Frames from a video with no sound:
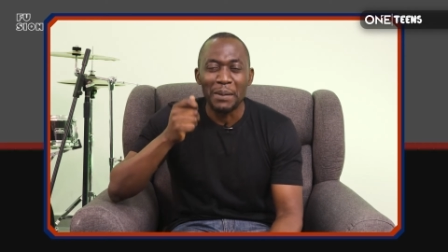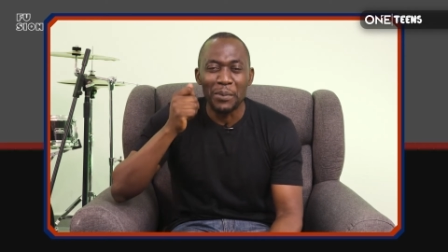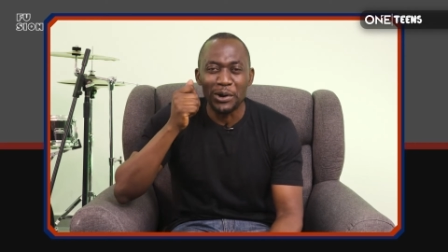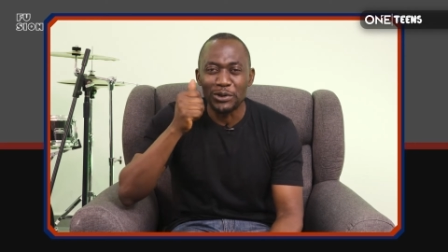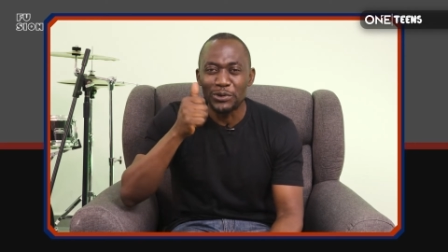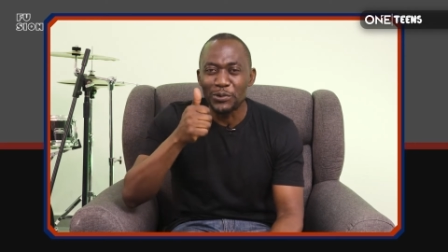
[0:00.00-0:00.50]

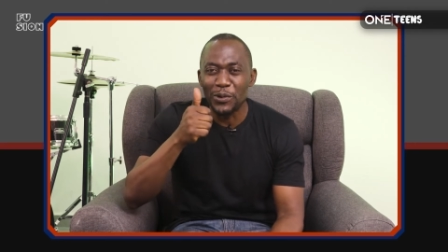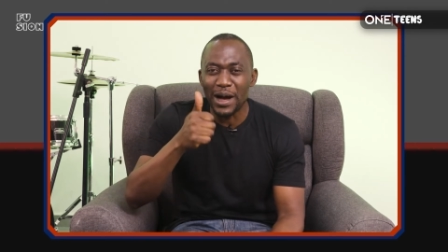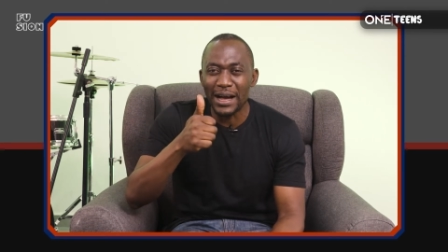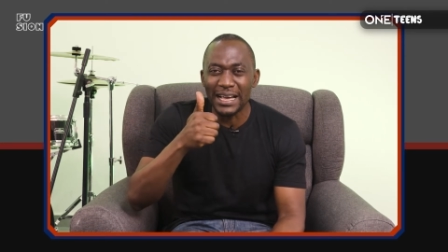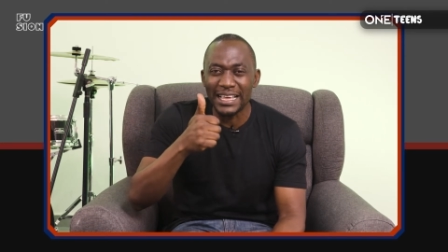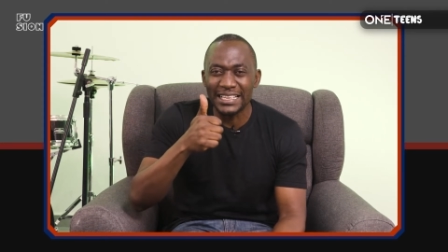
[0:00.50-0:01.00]
But you
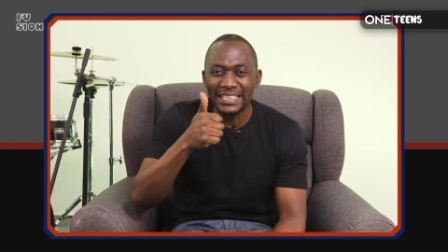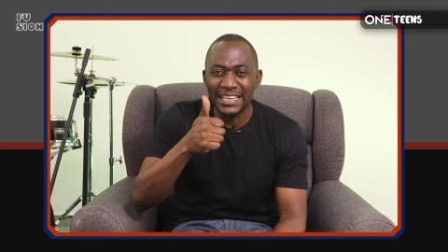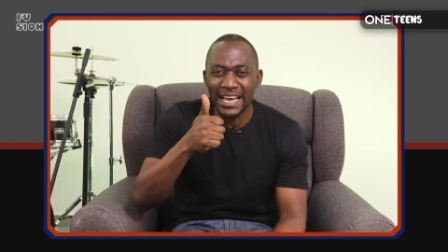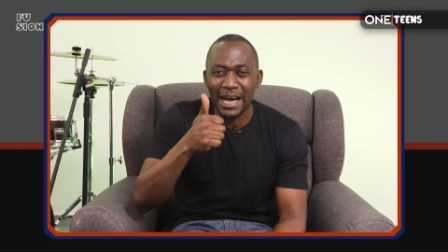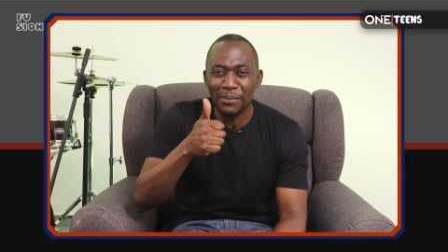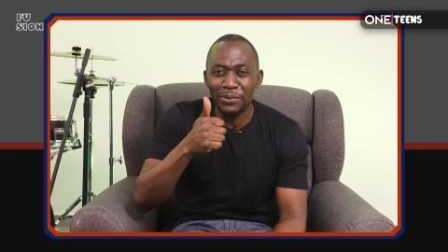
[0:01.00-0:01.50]
are the
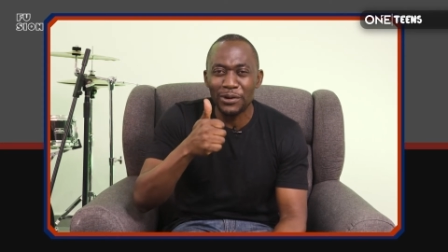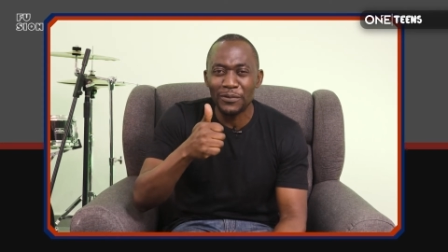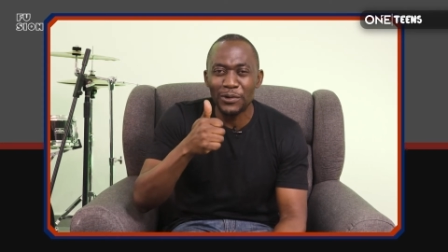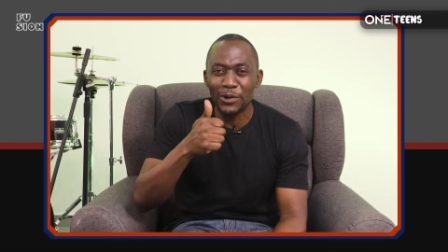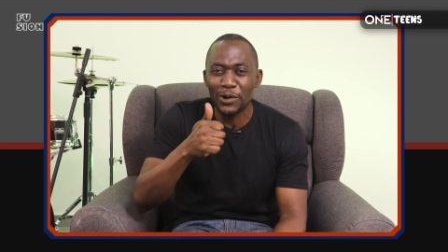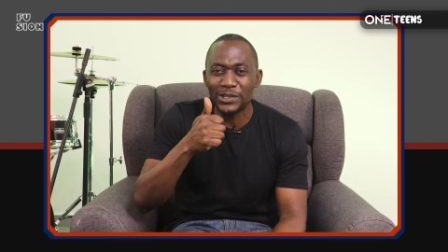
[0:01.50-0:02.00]
apple
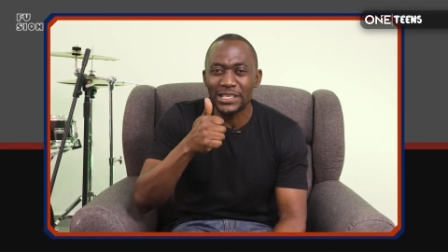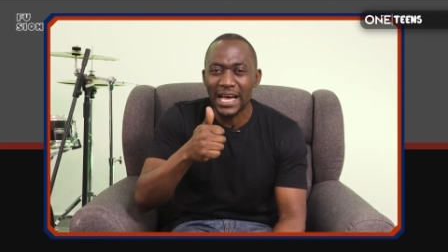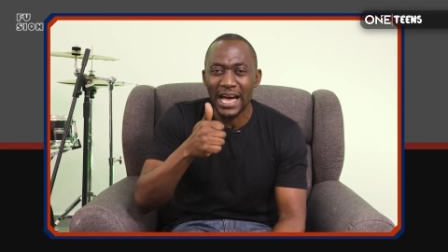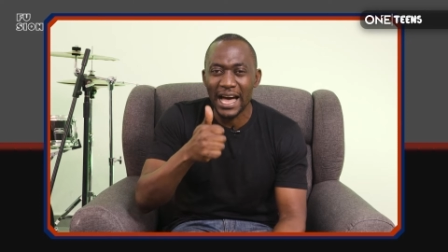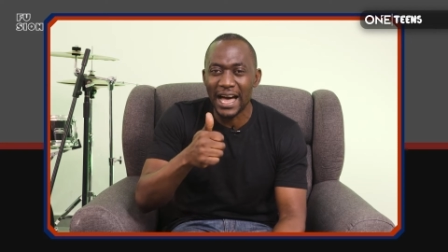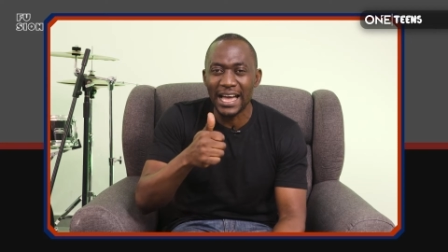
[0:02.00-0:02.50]
of God's
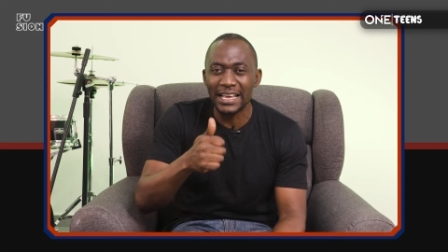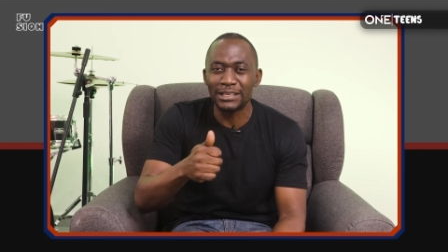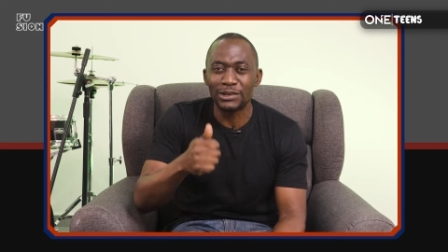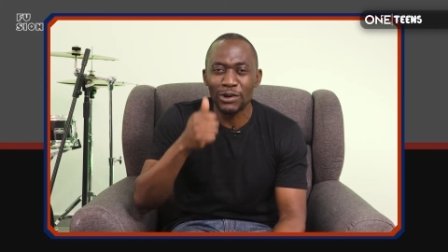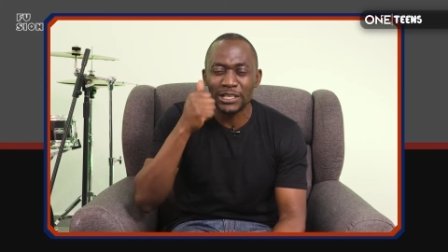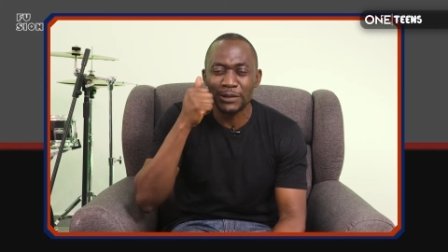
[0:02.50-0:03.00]
eye.
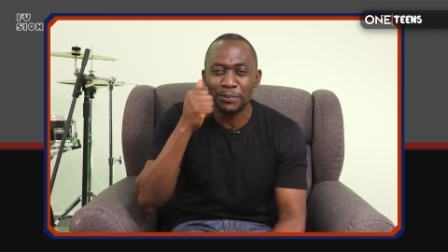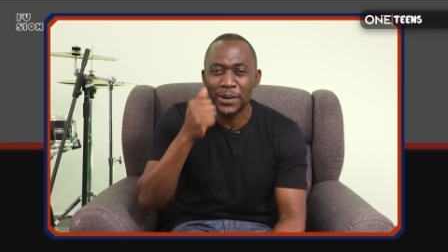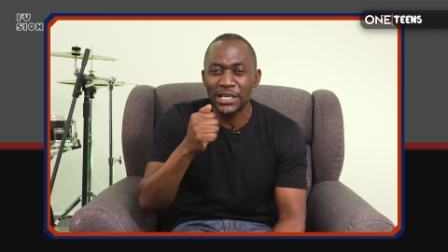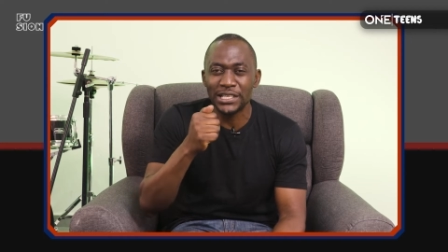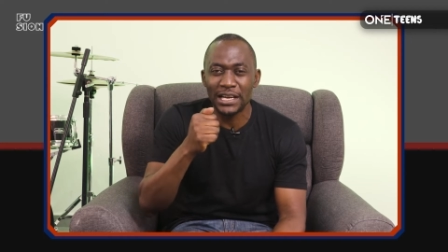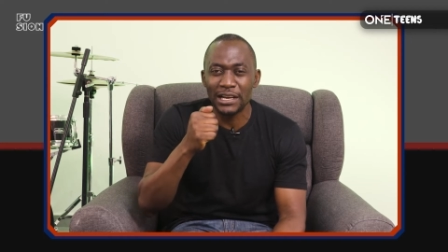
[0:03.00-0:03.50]
You are
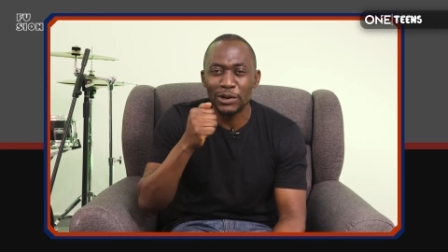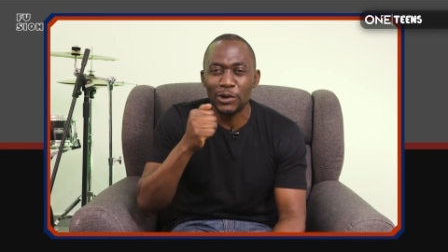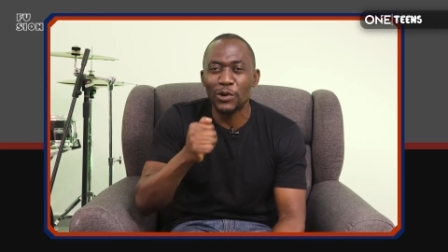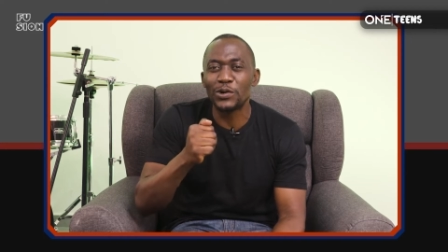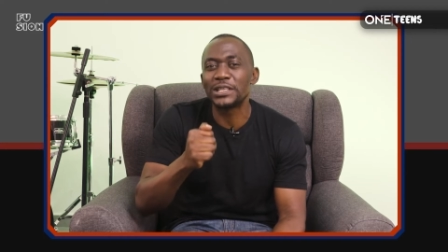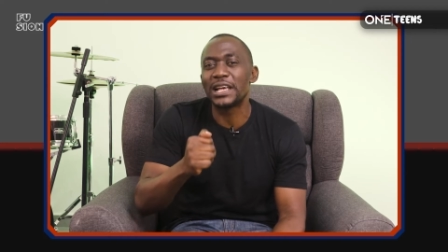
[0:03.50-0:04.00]
special in
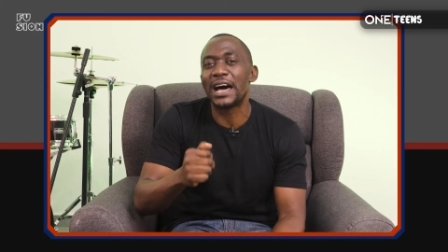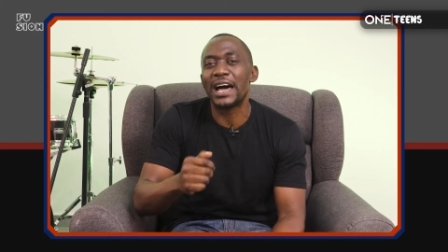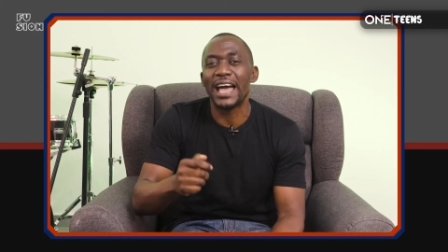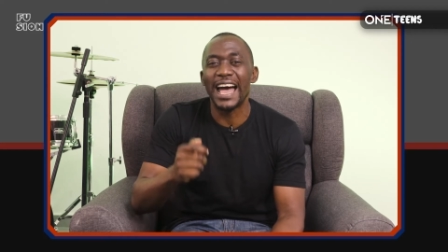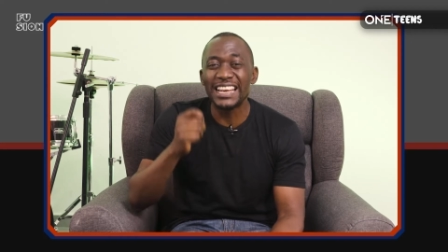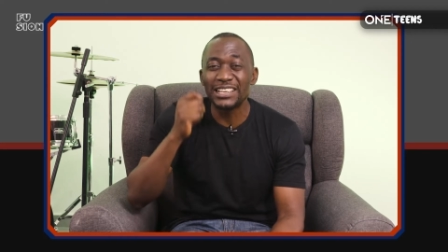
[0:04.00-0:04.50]
God's eye,
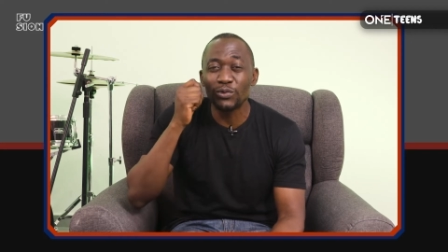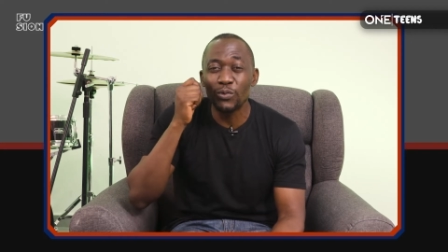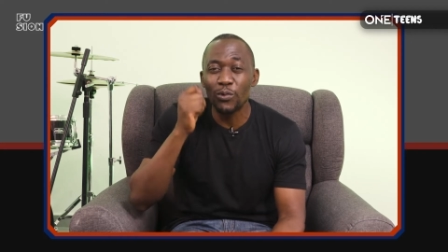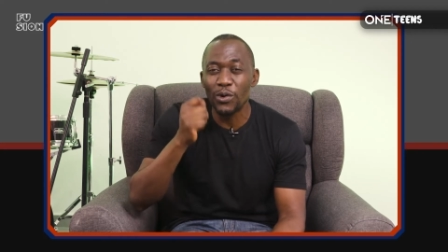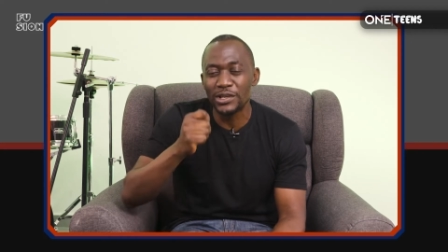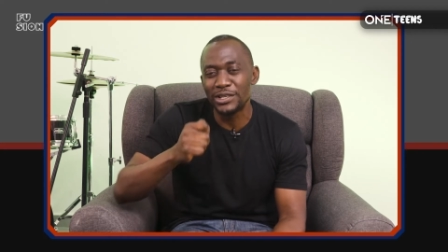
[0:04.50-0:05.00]
and He's
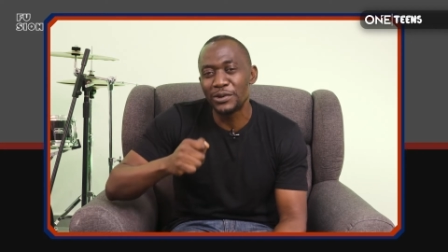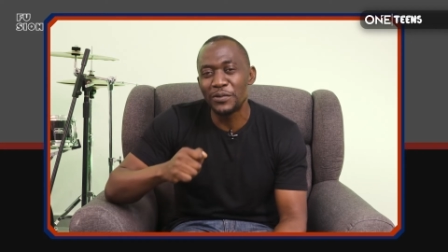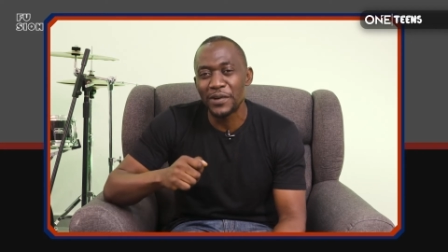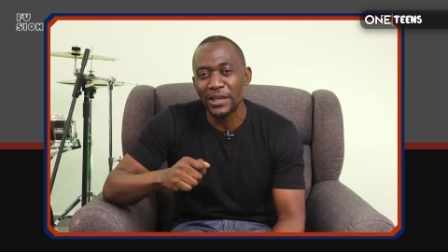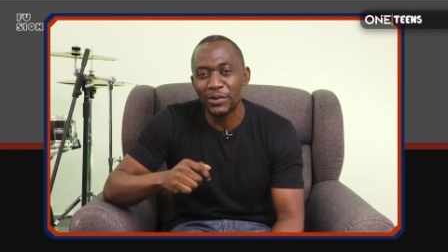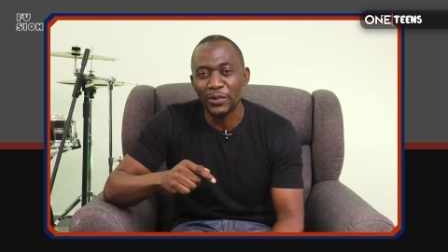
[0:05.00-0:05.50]
watching
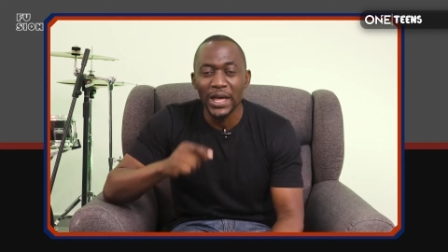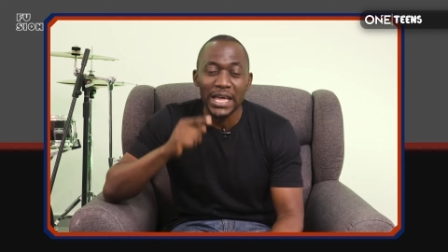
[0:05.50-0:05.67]
over you.